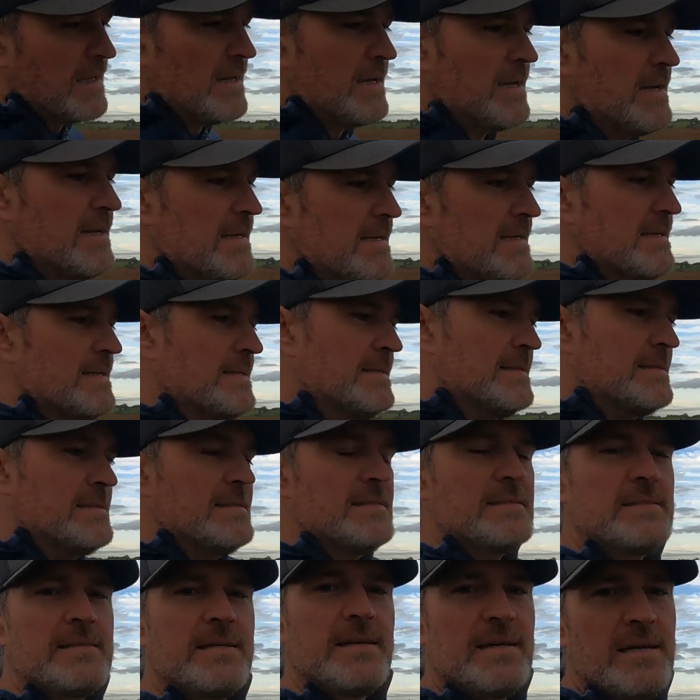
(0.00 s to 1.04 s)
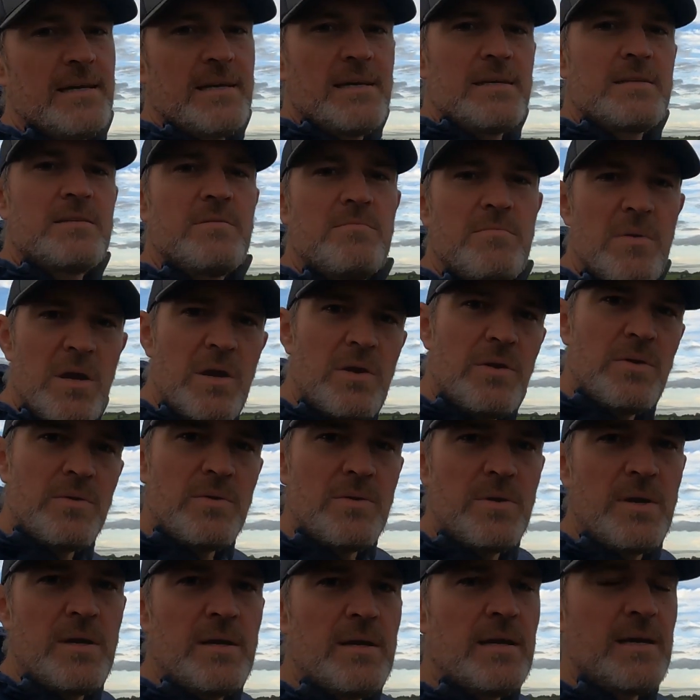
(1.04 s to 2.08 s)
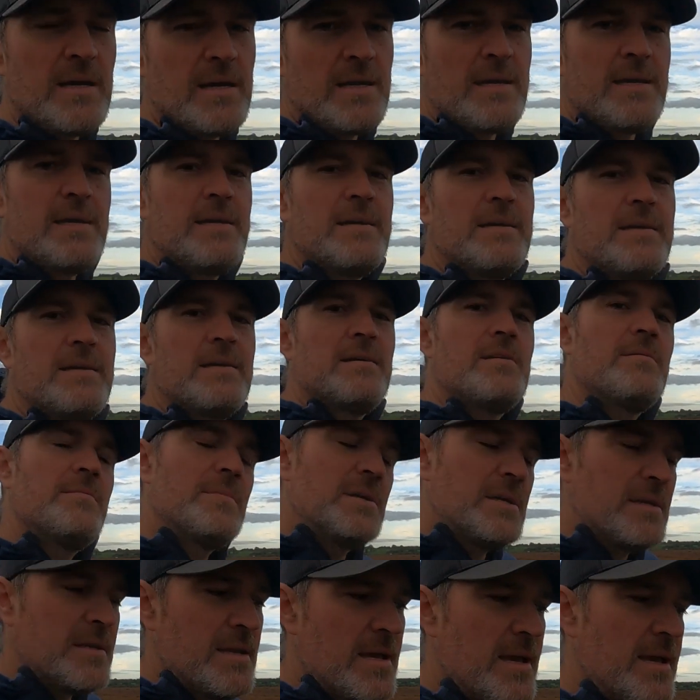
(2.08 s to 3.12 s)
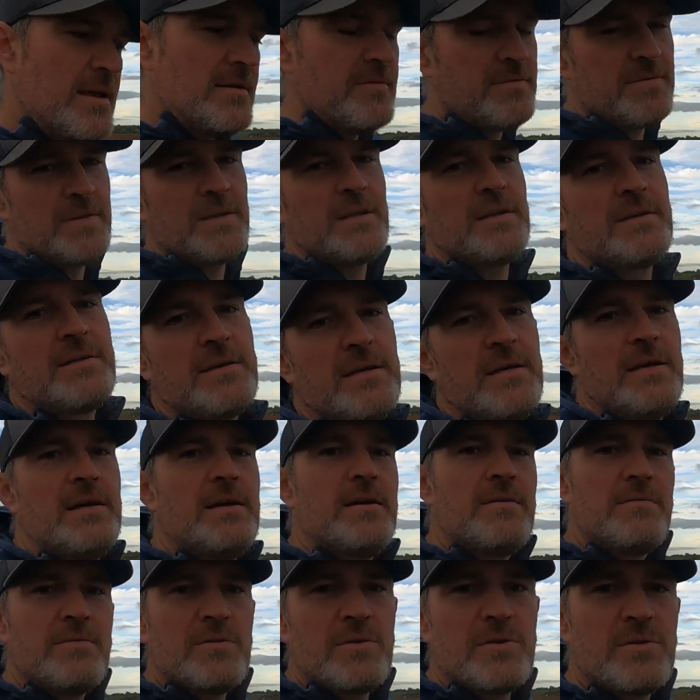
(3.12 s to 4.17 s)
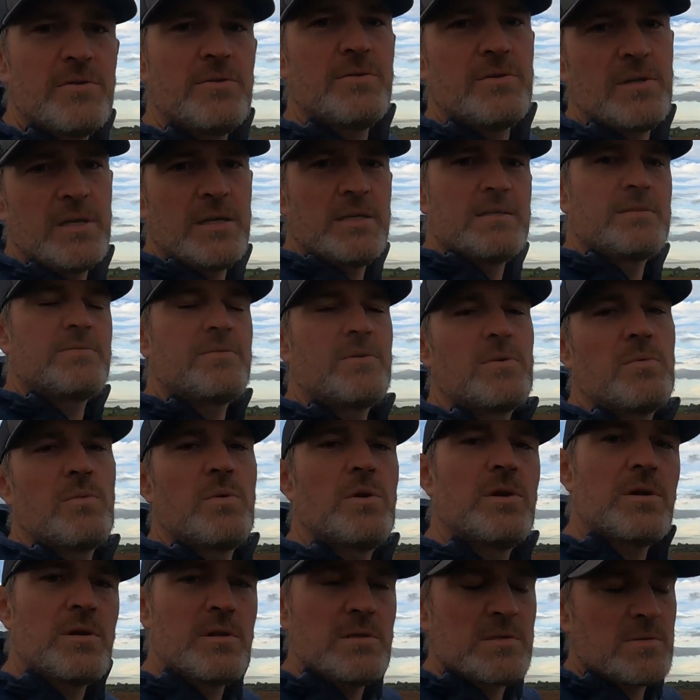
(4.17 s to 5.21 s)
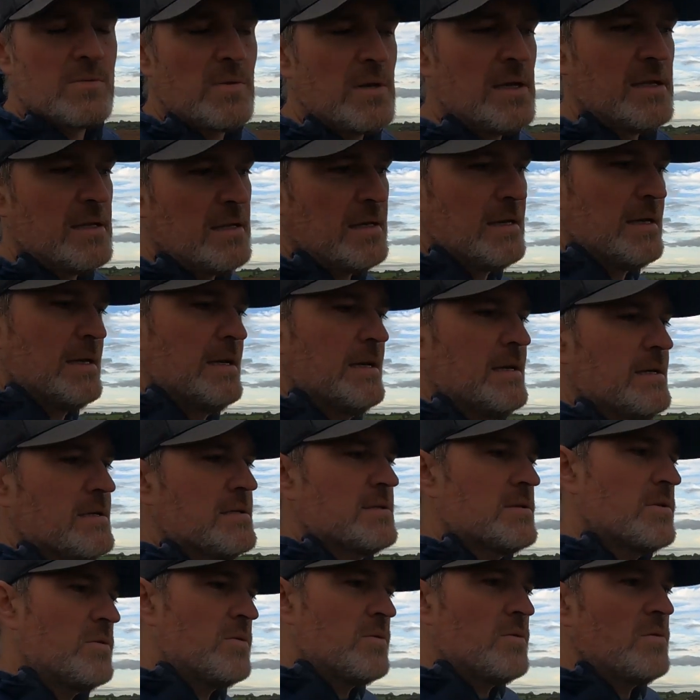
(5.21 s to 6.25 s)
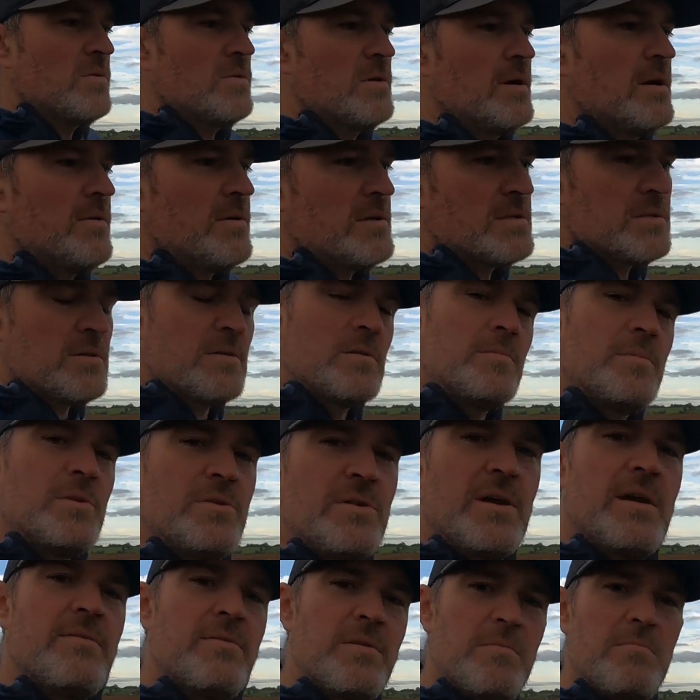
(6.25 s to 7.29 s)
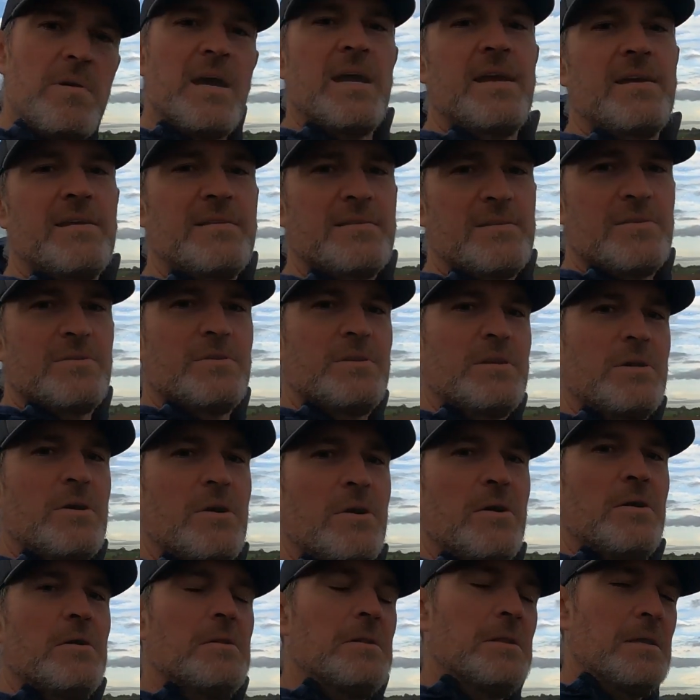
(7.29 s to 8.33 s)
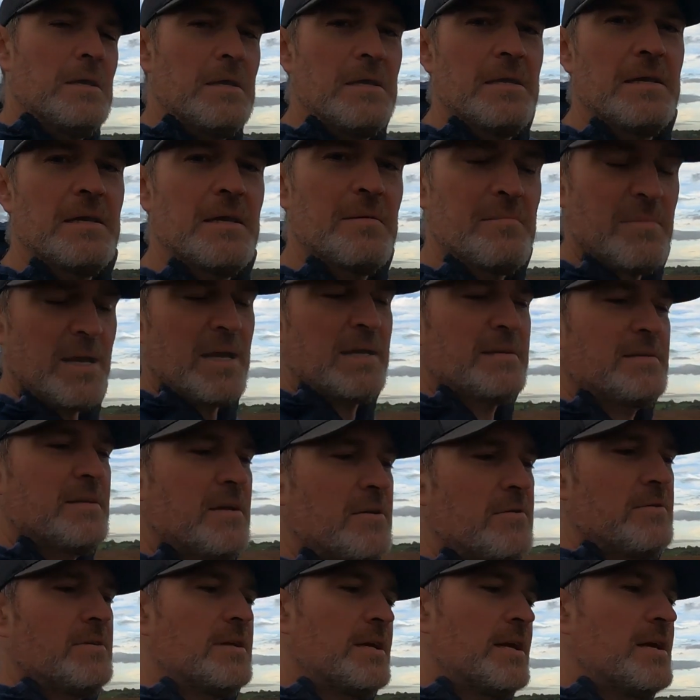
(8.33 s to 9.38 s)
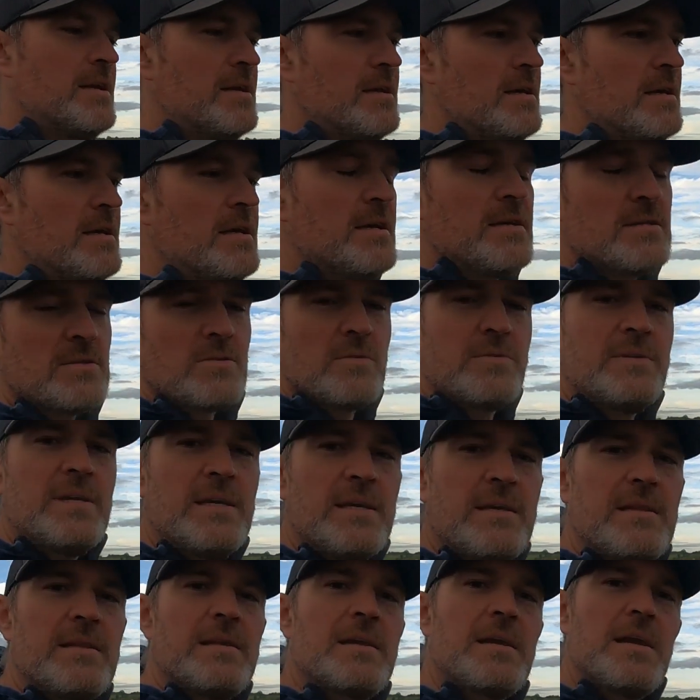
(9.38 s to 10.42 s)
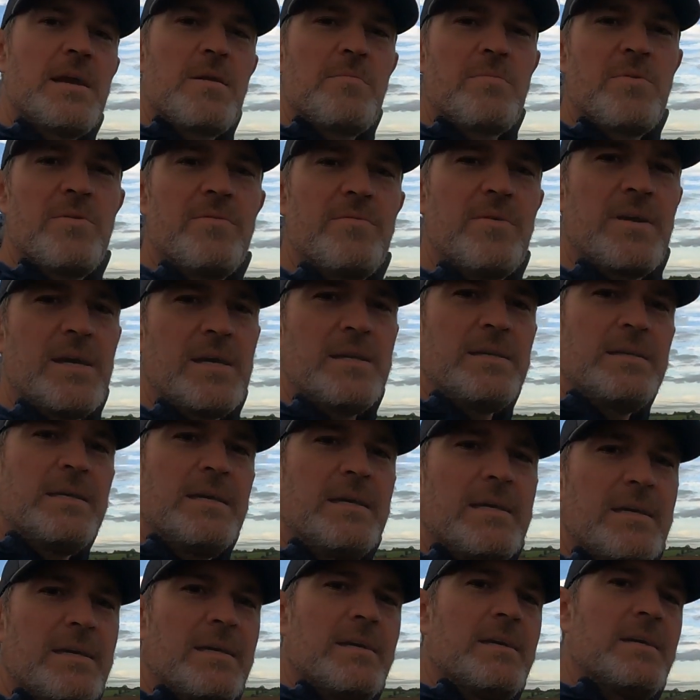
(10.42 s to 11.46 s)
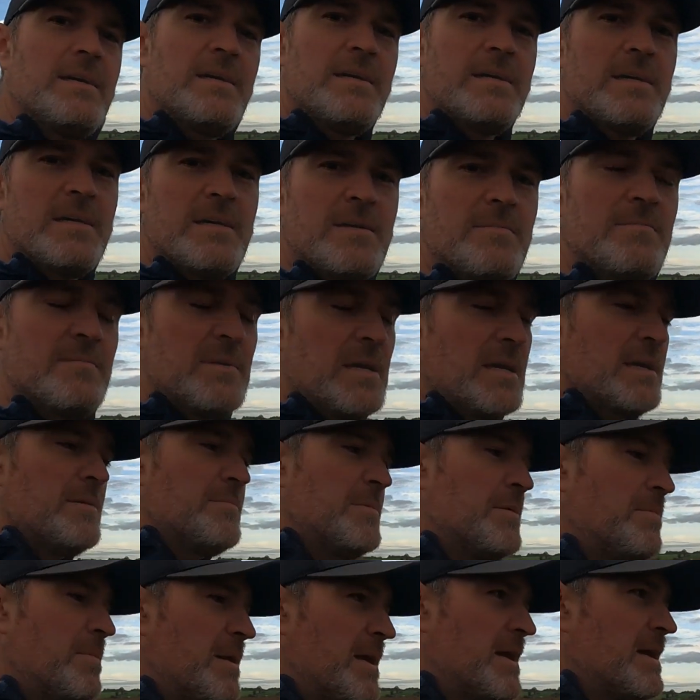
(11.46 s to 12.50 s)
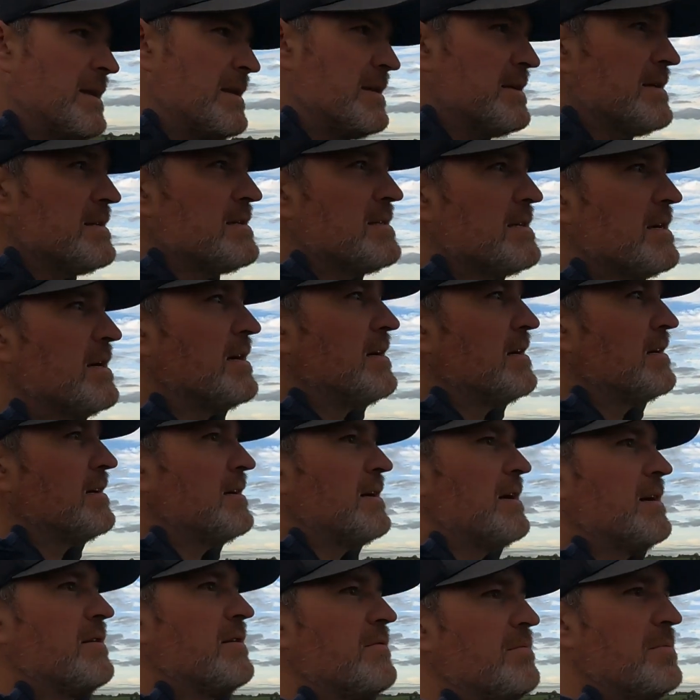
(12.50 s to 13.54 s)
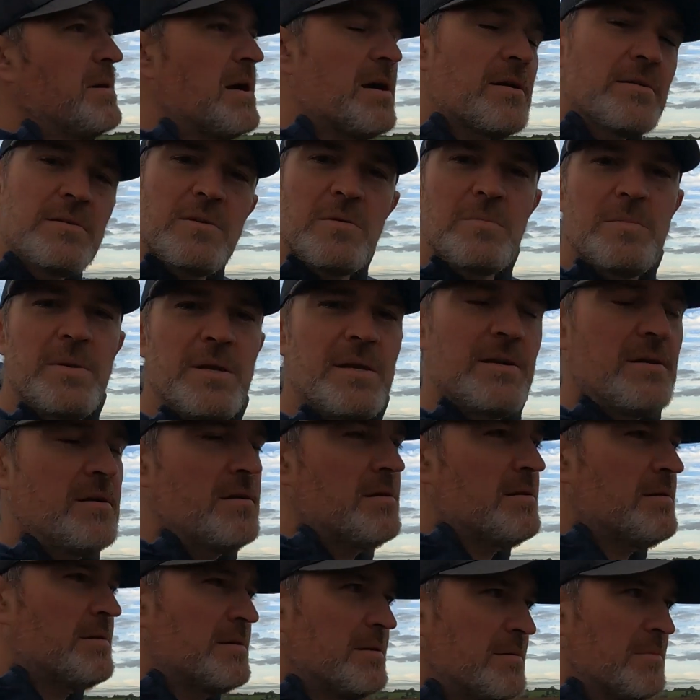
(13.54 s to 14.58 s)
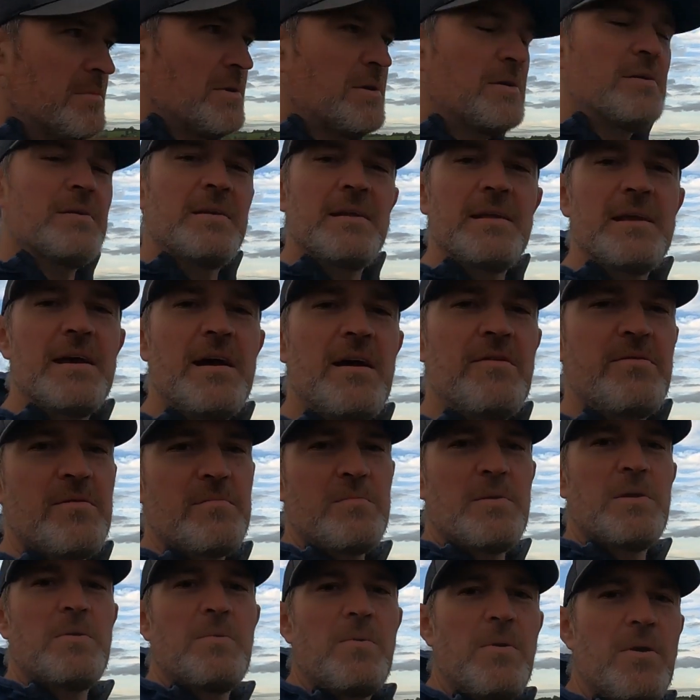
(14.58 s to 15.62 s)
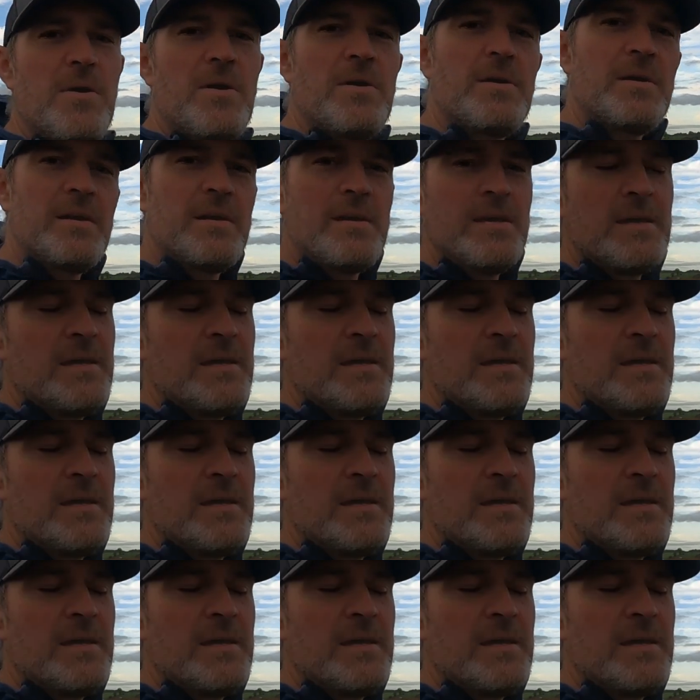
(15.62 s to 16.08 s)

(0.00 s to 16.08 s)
And tomorrow I am in Enfield for 2 days for work as well. So I wasn't going to be traveling back to Donegal and back down again. So I've taken the camper van, and my plan is I've parked up here, currently having my walk.